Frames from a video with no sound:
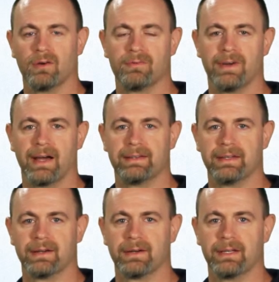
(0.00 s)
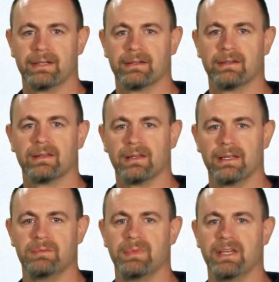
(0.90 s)
low-fat dairy,
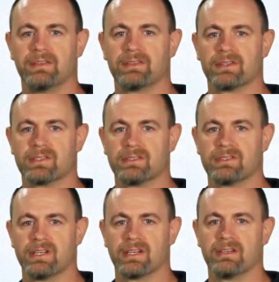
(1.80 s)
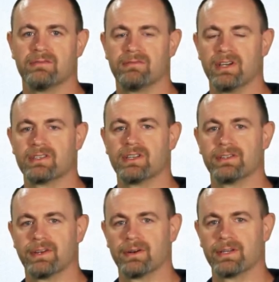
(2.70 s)
lean meats such as chicken, fish,
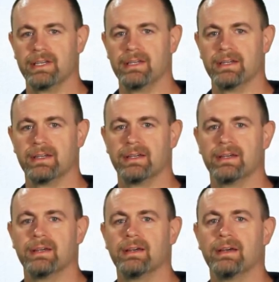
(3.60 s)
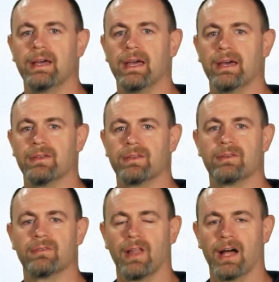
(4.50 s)
and turkey, and
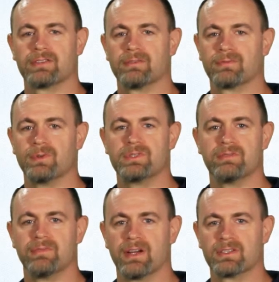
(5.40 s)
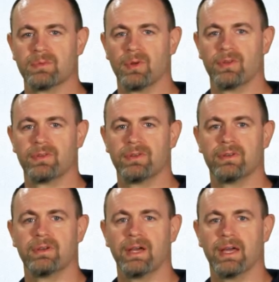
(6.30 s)
lots of fruits and vegetables,
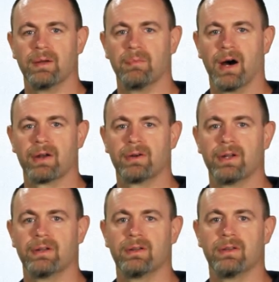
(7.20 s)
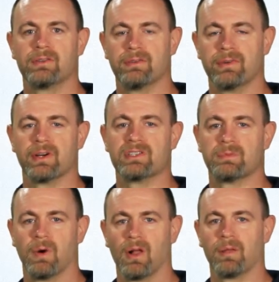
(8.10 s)
and a moderate to very
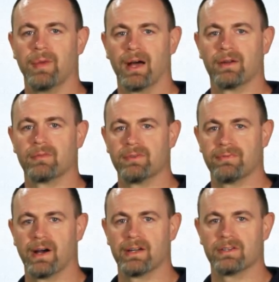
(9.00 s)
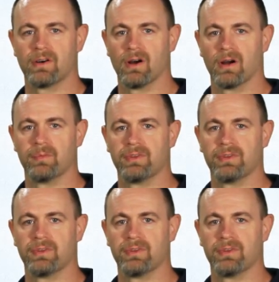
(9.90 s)
small amount of refined carbs